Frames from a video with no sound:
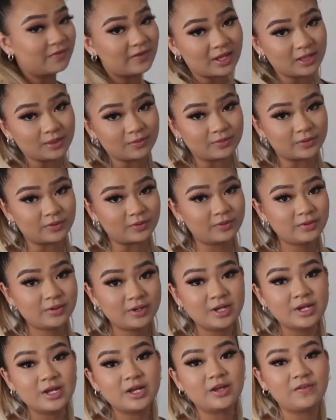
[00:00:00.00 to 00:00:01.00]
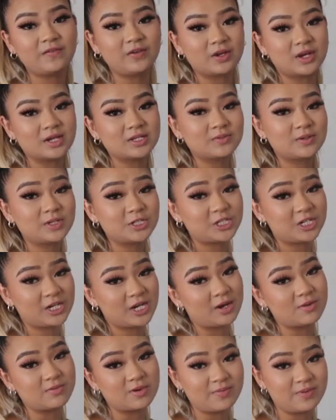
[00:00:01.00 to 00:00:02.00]
available. If you guys want to
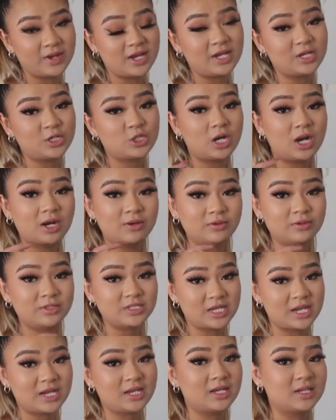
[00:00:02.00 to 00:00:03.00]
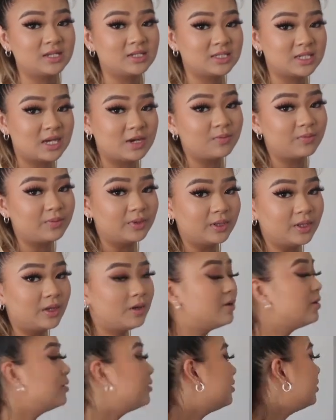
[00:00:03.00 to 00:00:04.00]
check out my page, I will tag it down
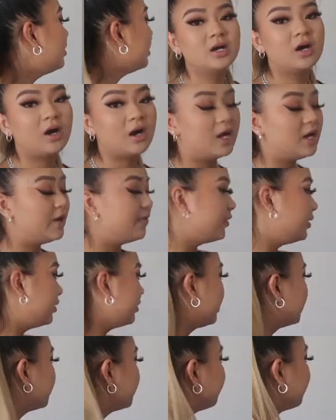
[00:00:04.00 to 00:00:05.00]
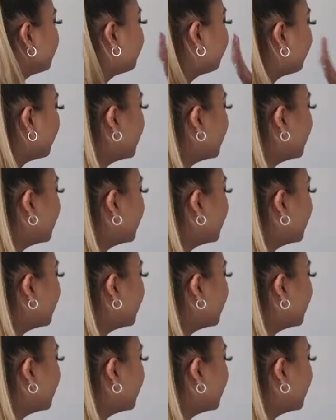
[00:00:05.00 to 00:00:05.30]
below. I have a lot of different